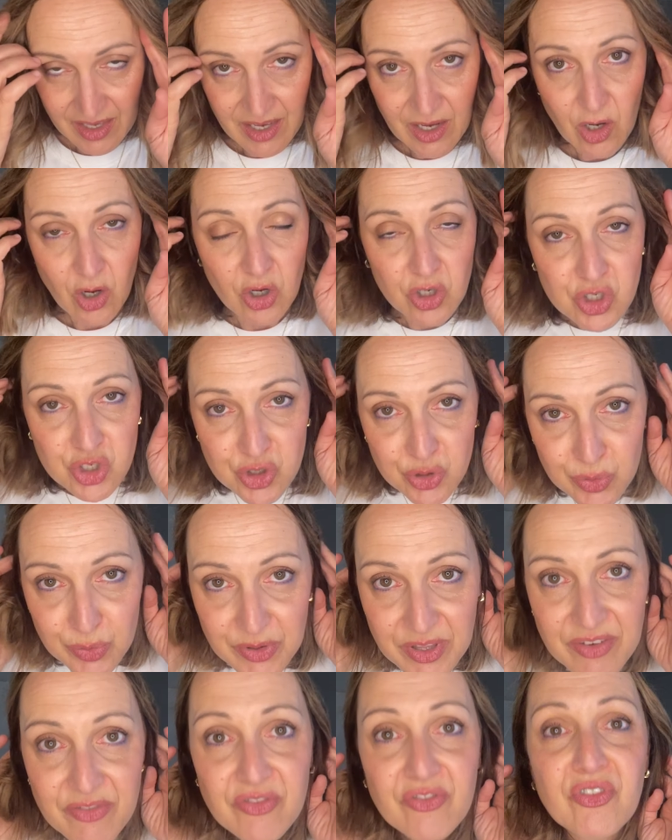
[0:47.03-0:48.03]
contour
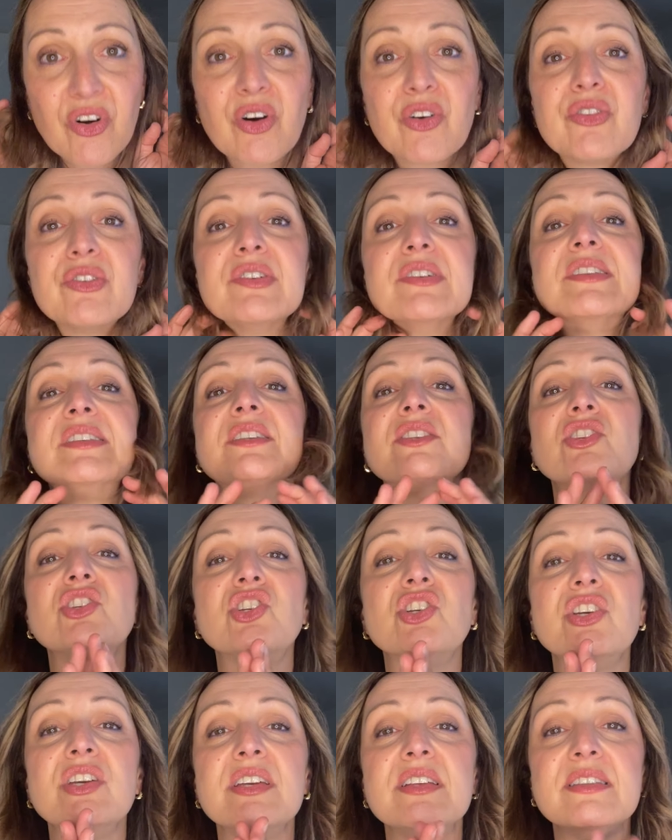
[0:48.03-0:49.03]
their foreheads and
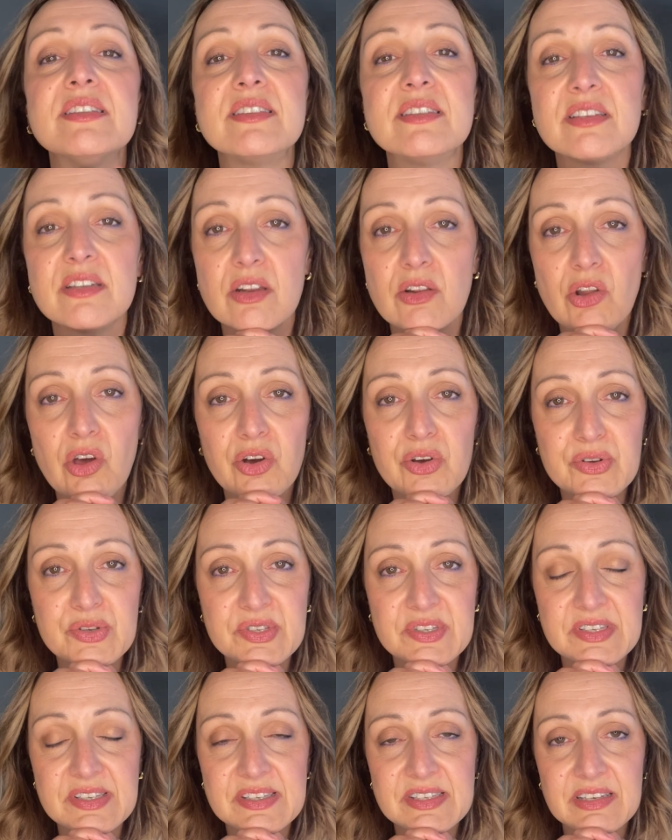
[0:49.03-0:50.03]
chins and
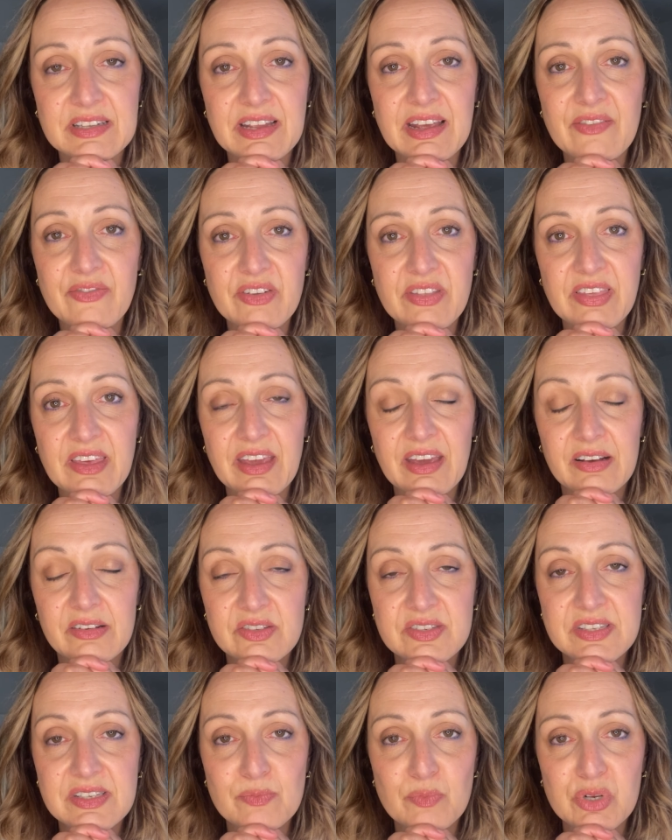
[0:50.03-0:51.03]
noses and everything
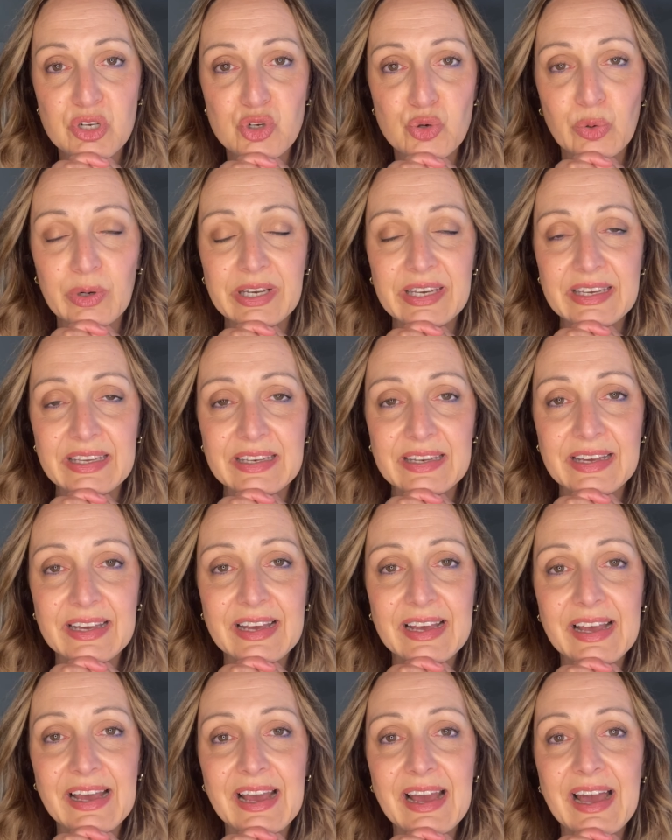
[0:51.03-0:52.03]
else in between.
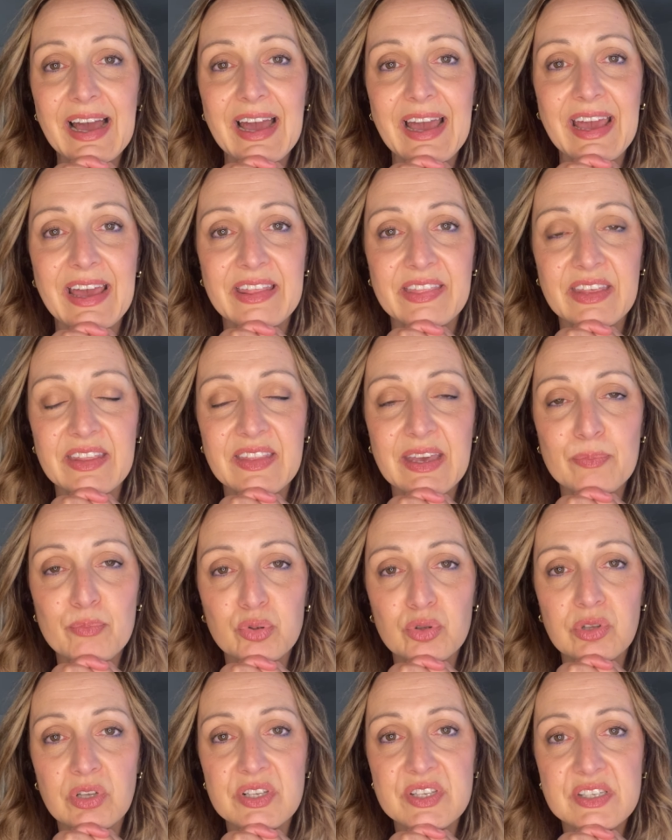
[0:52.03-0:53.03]
And then they
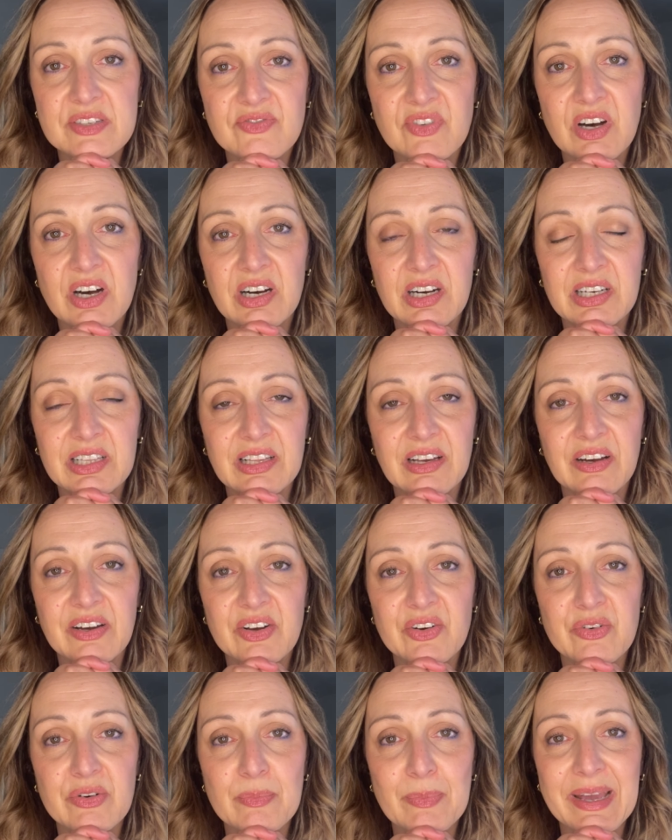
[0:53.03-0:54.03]
put lots of
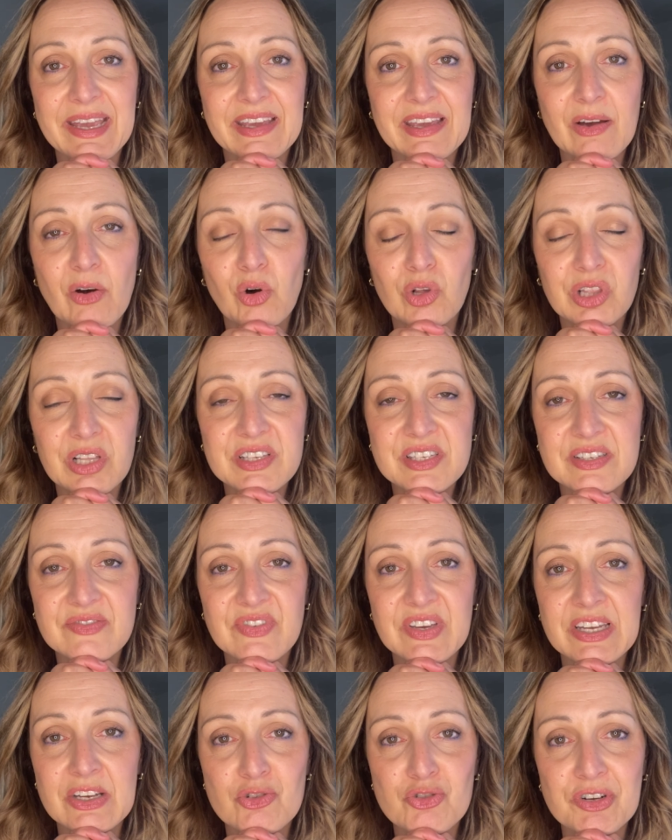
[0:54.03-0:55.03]
highlighter and make lots of
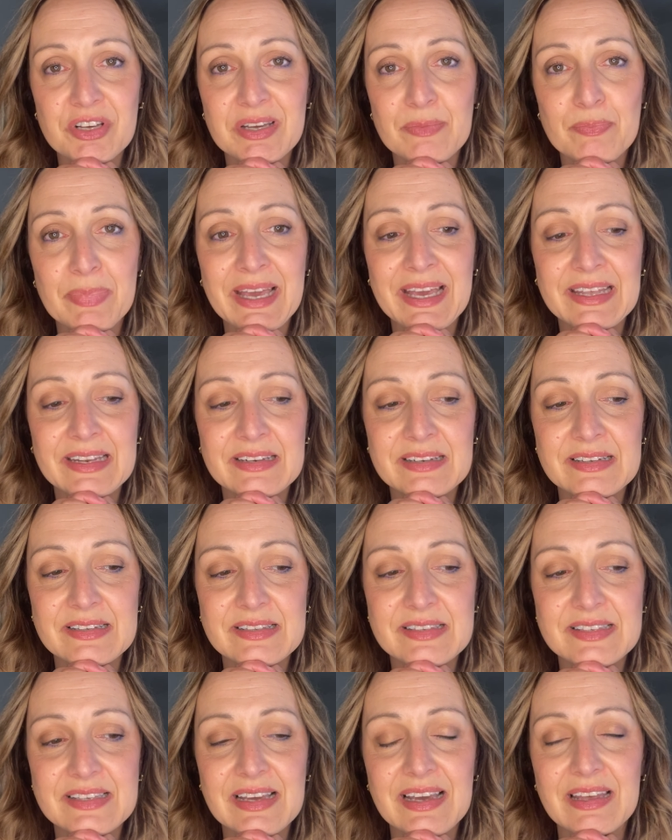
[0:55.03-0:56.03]
intricate
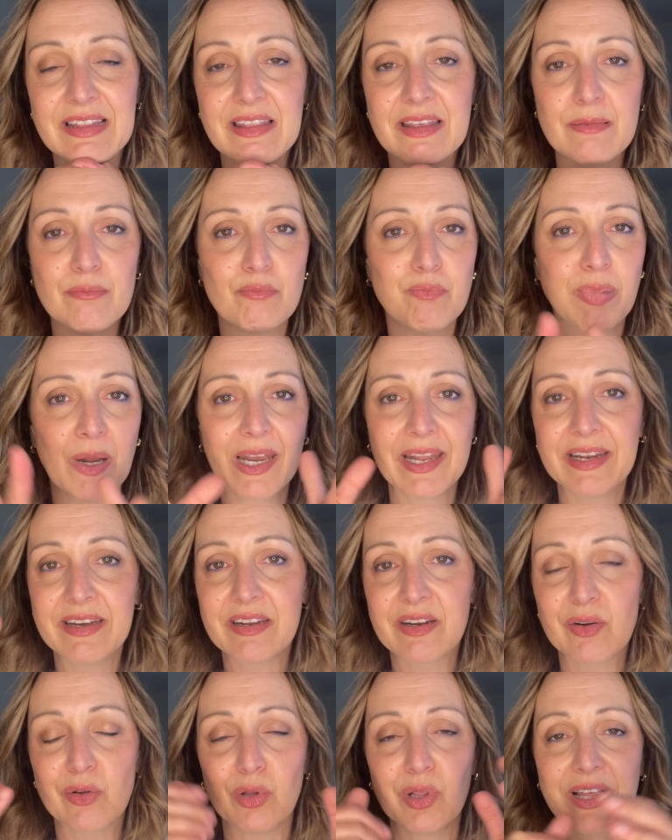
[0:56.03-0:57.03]
patterns and then blend
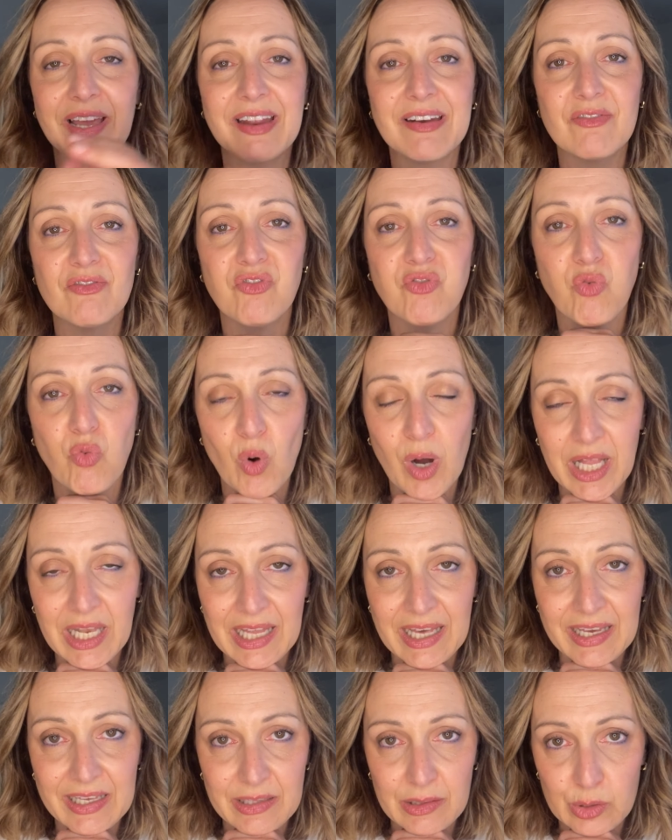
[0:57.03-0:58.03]
it all out, and
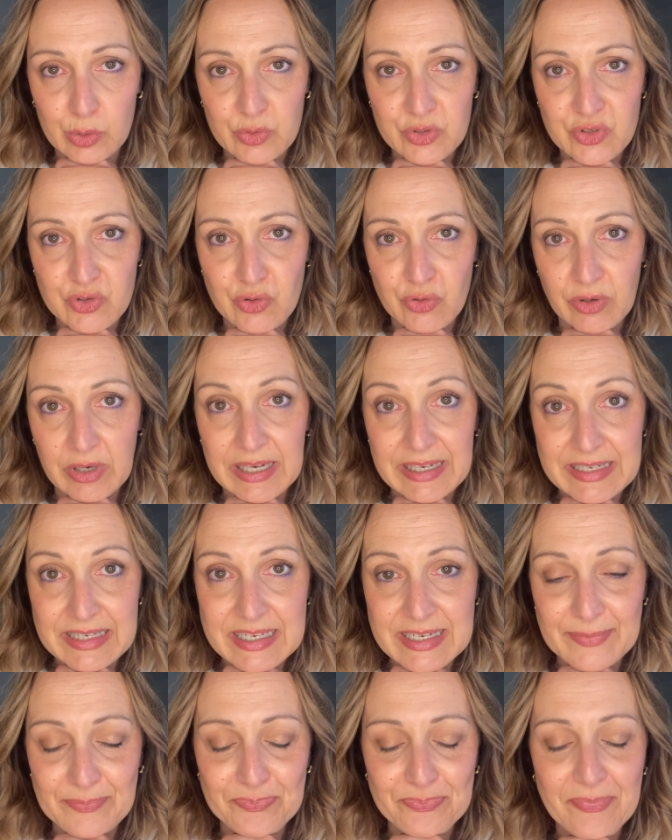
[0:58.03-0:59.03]
voila, it looks
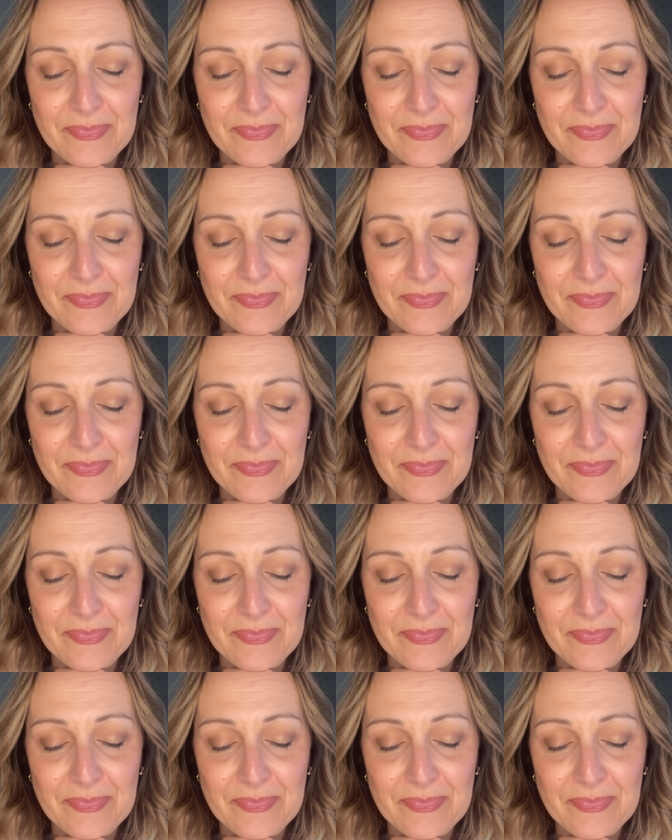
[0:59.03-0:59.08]
great.